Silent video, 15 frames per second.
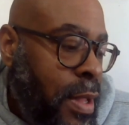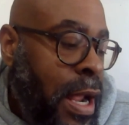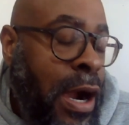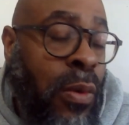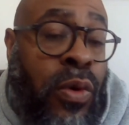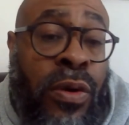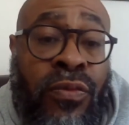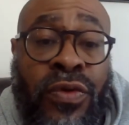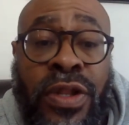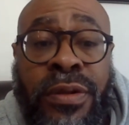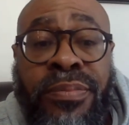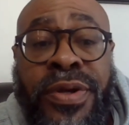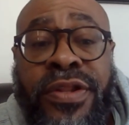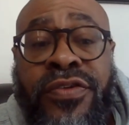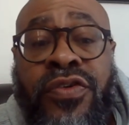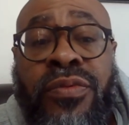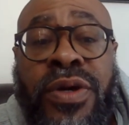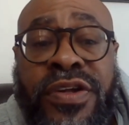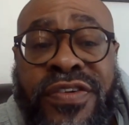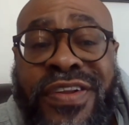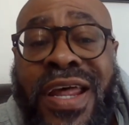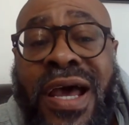I wouldn't really put too
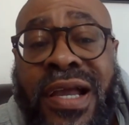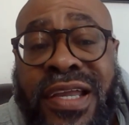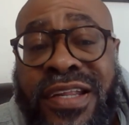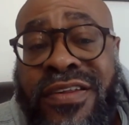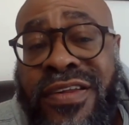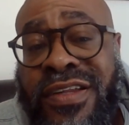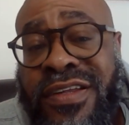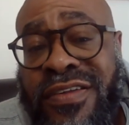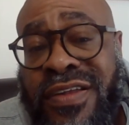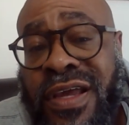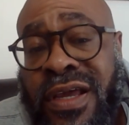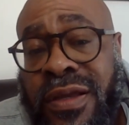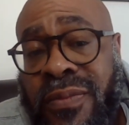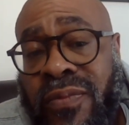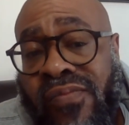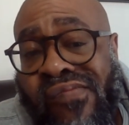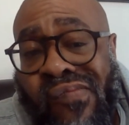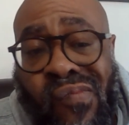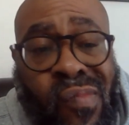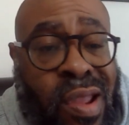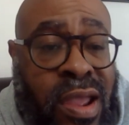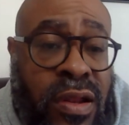much stock into this game
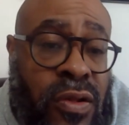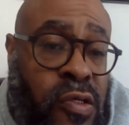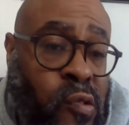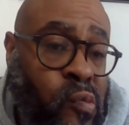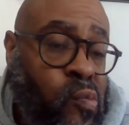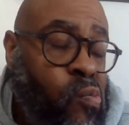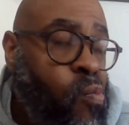at all.